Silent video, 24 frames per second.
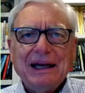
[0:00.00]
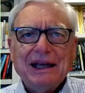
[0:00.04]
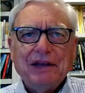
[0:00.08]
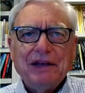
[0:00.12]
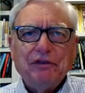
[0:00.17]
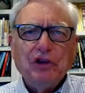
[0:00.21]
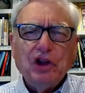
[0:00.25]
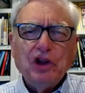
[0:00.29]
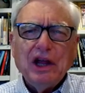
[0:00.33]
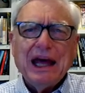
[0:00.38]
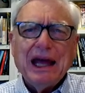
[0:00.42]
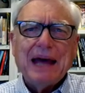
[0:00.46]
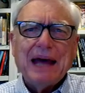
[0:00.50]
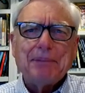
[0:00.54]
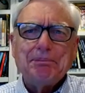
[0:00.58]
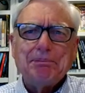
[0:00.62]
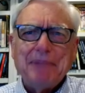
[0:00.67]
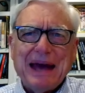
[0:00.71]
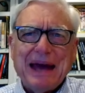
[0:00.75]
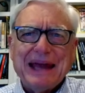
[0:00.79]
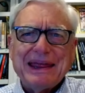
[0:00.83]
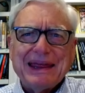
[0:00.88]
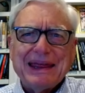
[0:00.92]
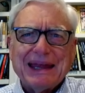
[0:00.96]
If you look at
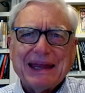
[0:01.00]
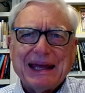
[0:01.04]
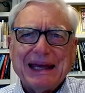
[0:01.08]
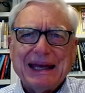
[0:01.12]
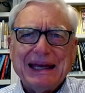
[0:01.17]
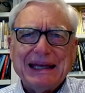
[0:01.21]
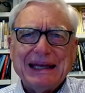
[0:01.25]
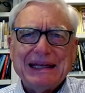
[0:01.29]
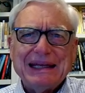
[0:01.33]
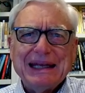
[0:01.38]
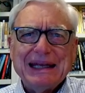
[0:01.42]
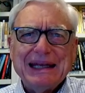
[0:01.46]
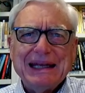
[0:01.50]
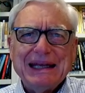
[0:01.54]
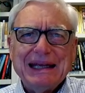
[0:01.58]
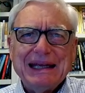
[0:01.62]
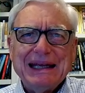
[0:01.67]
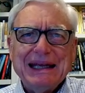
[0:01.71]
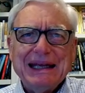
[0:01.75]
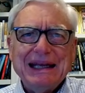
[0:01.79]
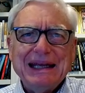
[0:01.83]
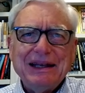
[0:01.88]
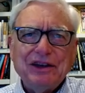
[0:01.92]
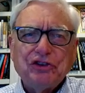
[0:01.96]
methane,
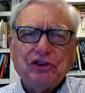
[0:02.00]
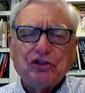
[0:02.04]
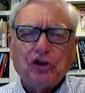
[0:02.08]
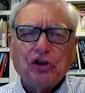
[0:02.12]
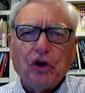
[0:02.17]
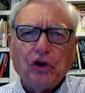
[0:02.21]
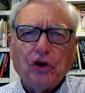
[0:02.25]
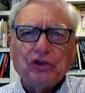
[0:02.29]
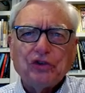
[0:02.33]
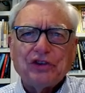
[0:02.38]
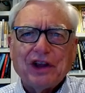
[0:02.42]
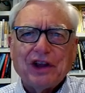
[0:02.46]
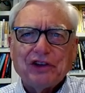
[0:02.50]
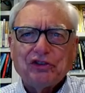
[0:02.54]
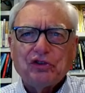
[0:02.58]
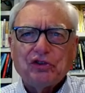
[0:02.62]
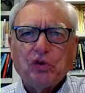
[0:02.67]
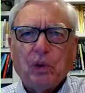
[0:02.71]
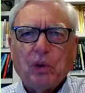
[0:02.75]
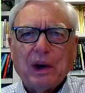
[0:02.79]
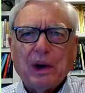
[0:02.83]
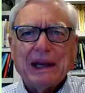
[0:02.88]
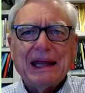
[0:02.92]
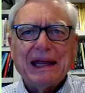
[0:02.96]
it shows as
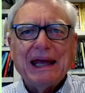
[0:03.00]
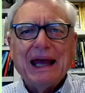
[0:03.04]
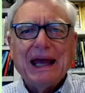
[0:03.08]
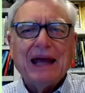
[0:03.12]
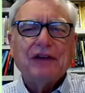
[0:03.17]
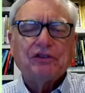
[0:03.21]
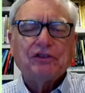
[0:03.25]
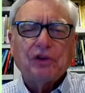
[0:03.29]
28.